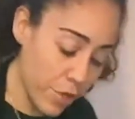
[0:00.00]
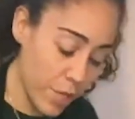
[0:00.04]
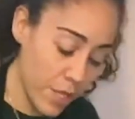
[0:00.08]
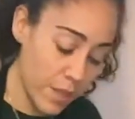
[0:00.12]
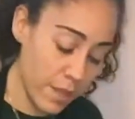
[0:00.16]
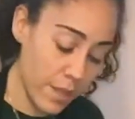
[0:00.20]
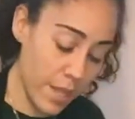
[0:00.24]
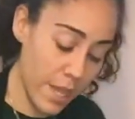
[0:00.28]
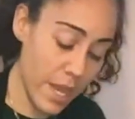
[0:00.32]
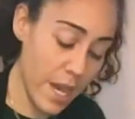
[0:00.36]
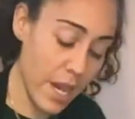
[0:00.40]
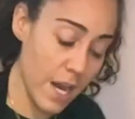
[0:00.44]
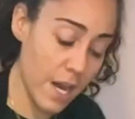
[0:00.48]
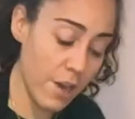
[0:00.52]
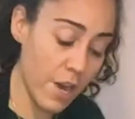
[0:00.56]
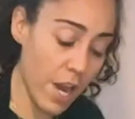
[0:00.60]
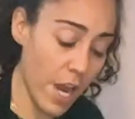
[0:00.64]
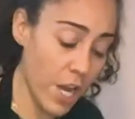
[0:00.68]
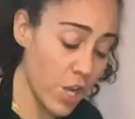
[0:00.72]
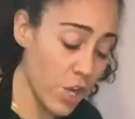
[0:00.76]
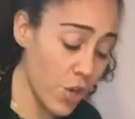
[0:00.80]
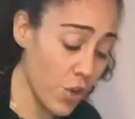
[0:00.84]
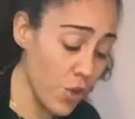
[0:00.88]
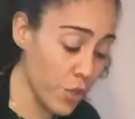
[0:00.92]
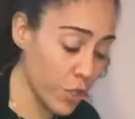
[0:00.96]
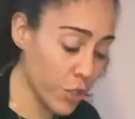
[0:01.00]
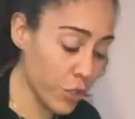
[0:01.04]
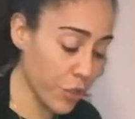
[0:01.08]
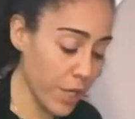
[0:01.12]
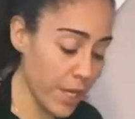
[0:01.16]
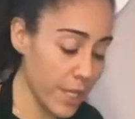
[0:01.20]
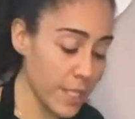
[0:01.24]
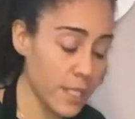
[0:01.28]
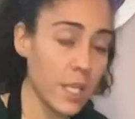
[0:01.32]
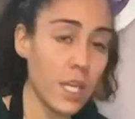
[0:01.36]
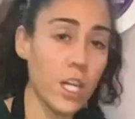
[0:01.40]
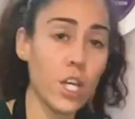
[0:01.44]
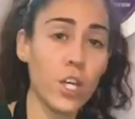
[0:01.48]
in there and
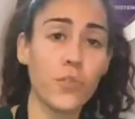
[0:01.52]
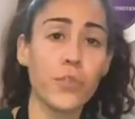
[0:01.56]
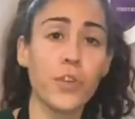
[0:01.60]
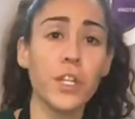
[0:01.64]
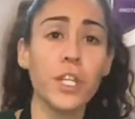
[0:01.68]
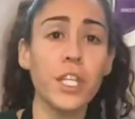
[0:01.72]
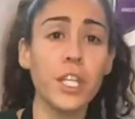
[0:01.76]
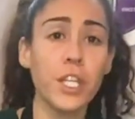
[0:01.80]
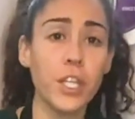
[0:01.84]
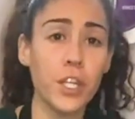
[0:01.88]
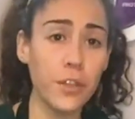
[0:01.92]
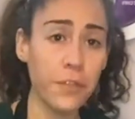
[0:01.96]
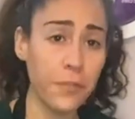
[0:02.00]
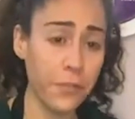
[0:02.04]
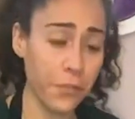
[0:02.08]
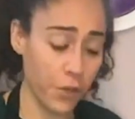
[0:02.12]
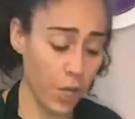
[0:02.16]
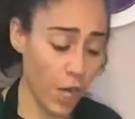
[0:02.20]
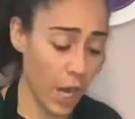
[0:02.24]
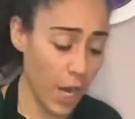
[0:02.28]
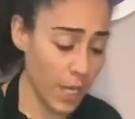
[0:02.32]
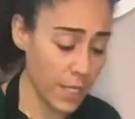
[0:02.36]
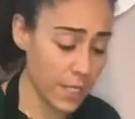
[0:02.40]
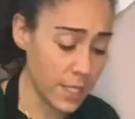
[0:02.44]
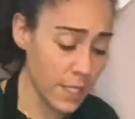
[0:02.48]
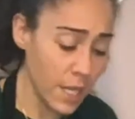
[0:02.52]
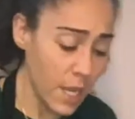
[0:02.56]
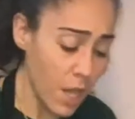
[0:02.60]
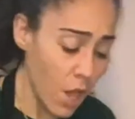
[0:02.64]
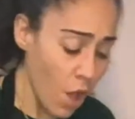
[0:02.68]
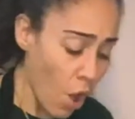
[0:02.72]
nutrients that are really good for us.